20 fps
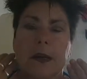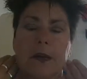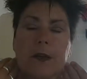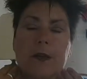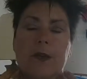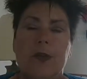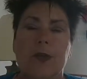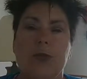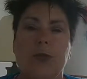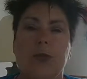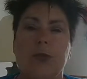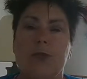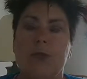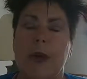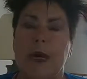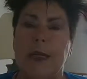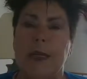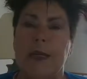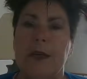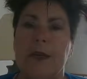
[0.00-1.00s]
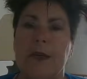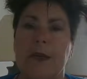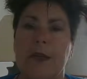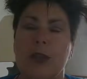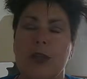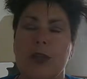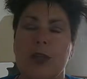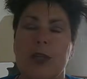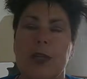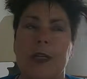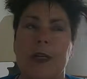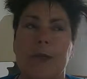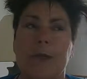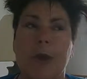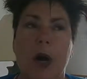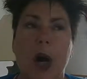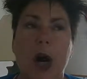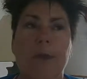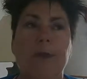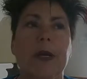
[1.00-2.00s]
You should hear
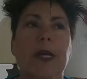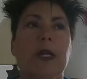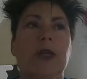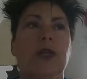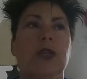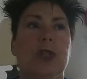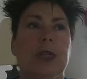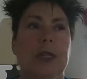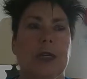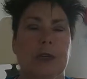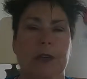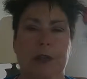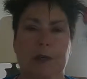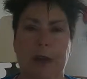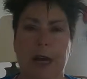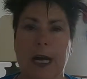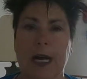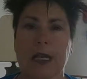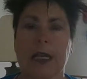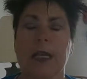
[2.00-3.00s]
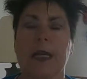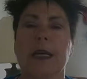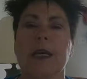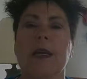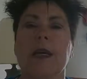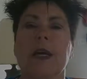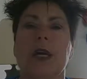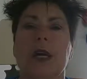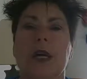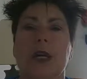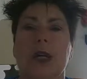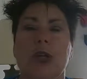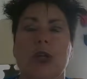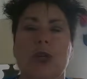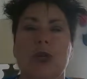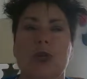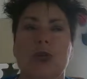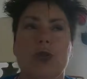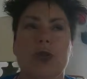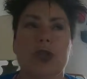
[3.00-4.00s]
popping, you should hear crackling,
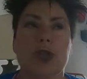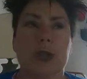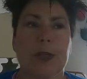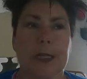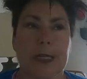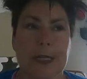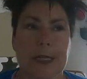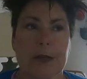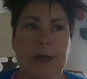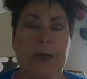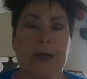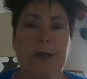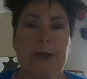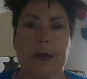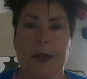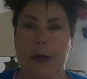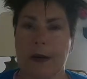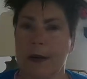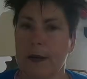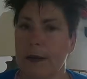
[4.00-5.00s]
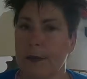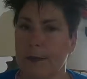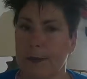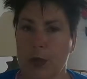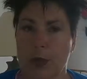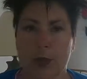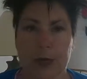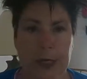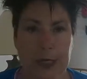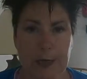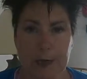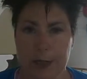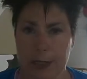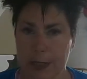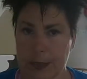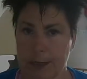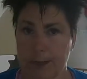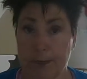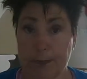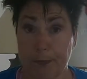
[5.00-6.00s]
you should hear your
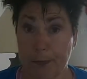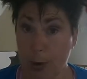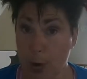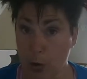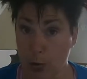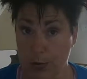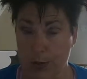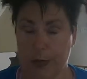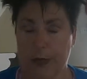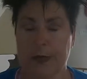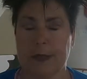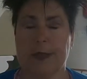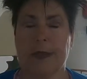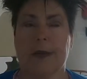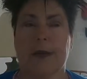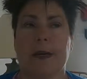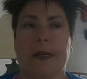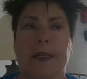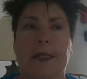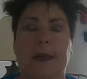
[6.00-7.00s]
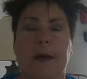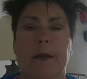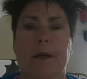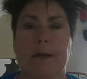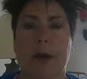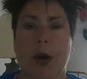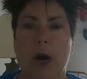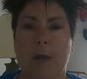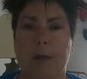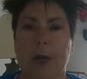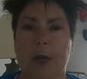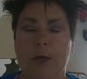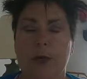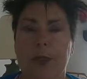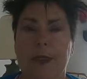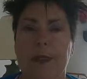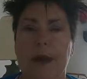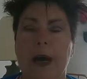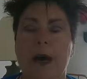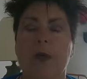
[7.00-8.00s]
ears, both sides, popping
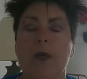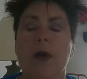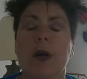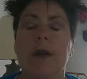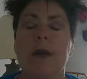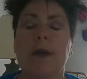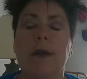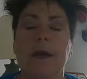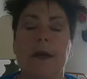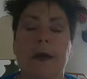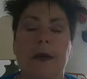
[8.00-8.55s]
with that one.